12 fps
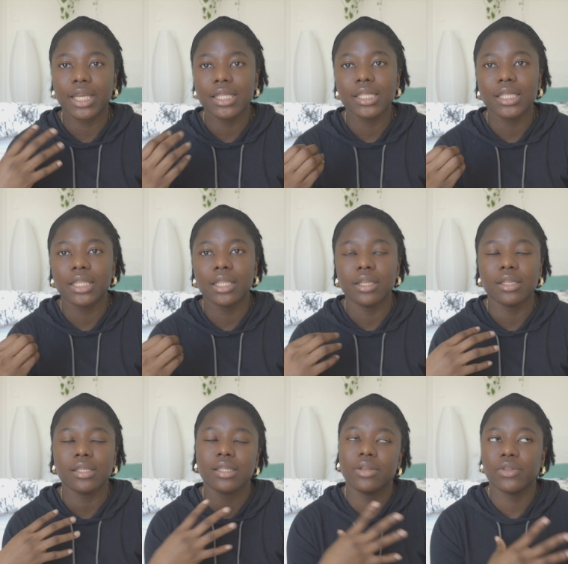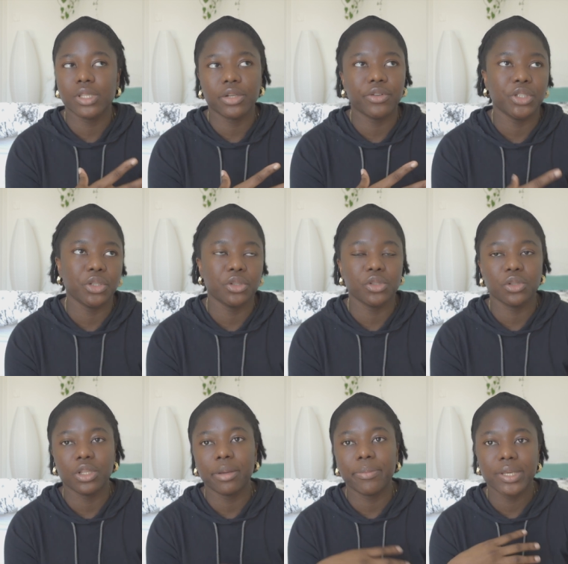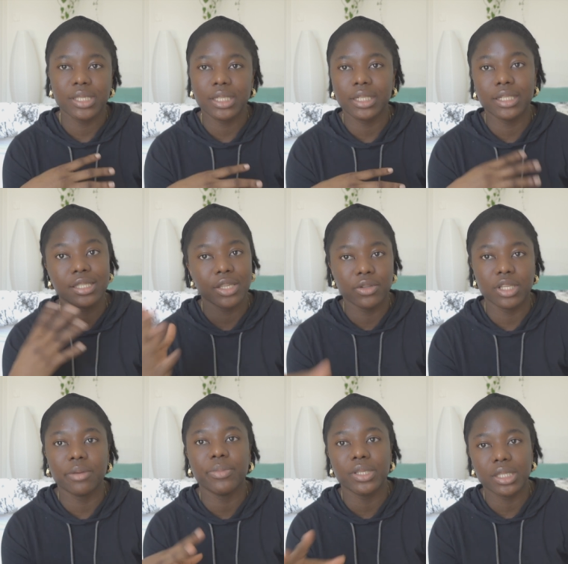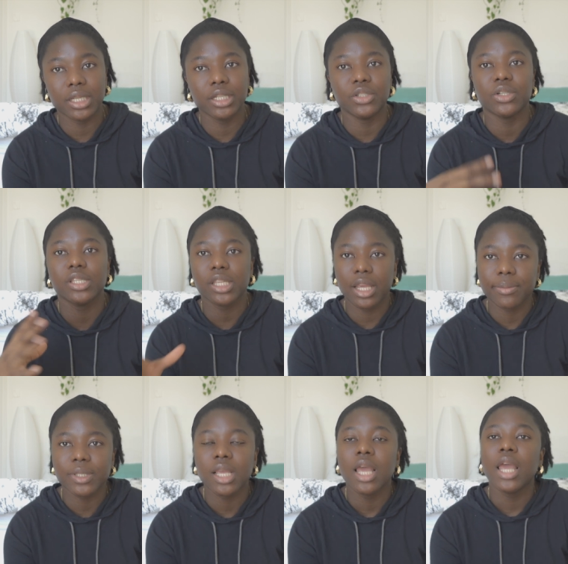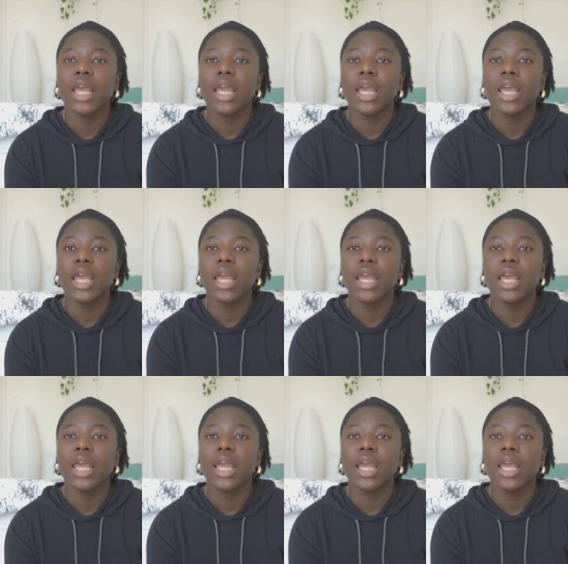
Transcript: getting the snail secretion. So that the snails are basically just kept